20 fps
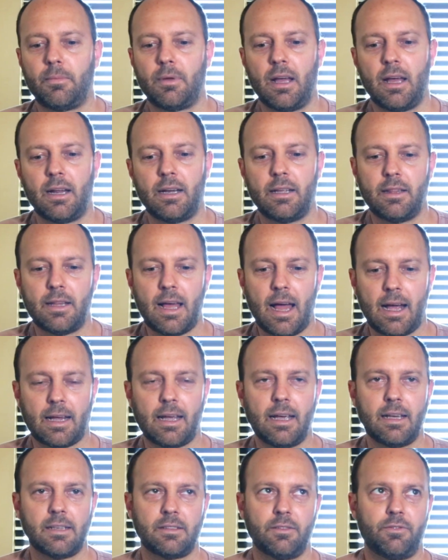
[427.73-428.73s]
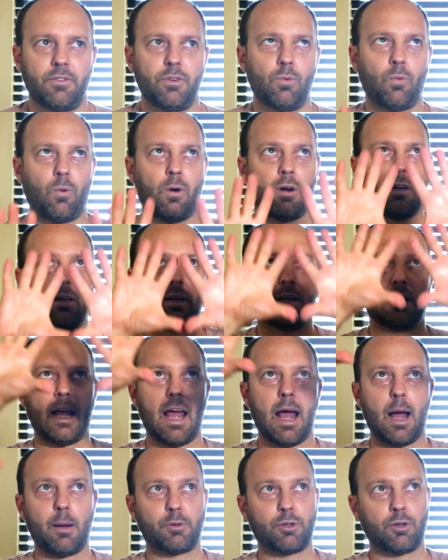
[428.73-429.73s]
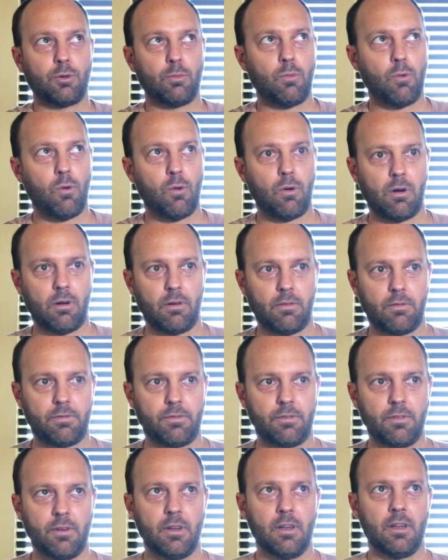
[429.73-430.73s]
And in that case, if you wanted to capture more of,